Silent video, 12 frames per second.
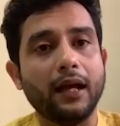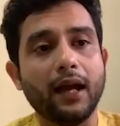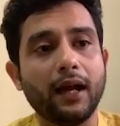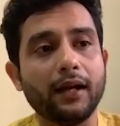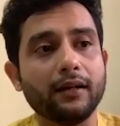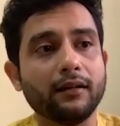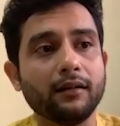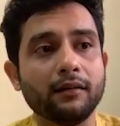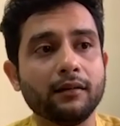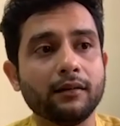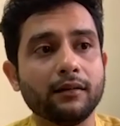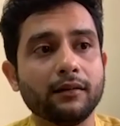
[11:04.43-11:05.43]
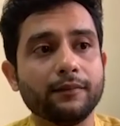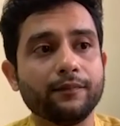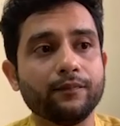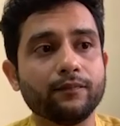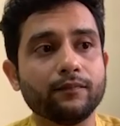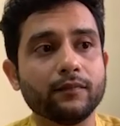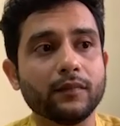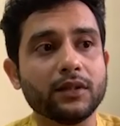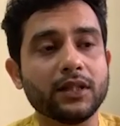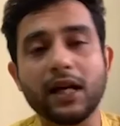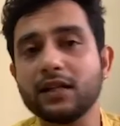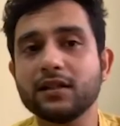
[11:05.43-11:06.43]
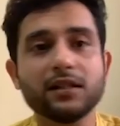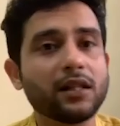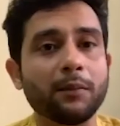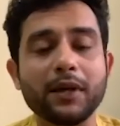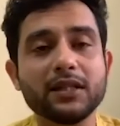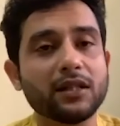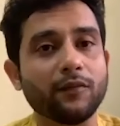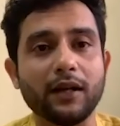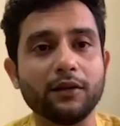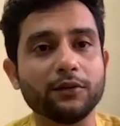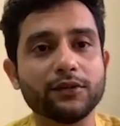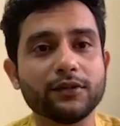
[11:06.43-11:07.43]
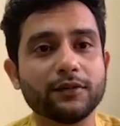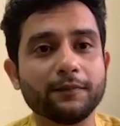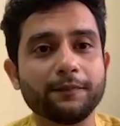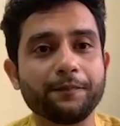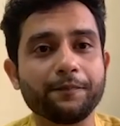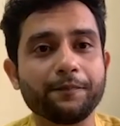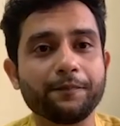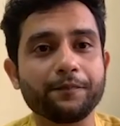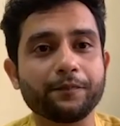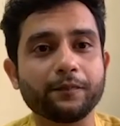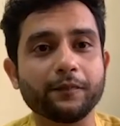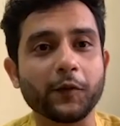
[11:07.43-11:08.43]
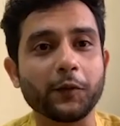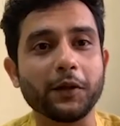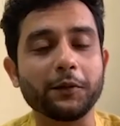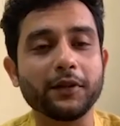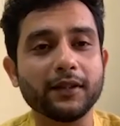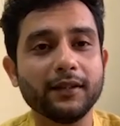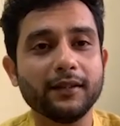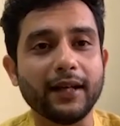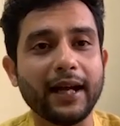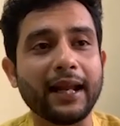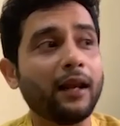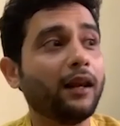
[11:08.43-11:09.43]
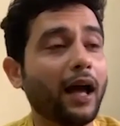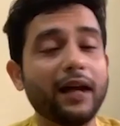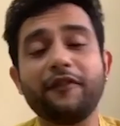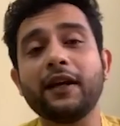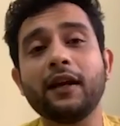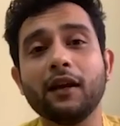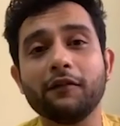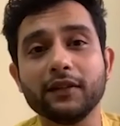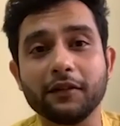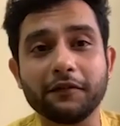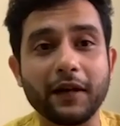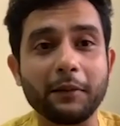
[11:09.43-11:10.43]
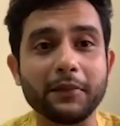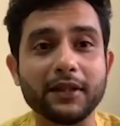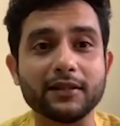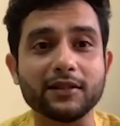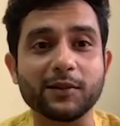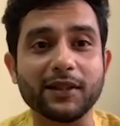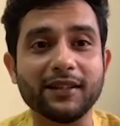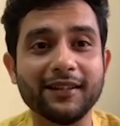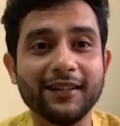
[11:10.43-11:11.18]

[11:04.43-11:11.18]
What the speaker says: And she has just amazing values, no doubt. And I fell in love with her family as well.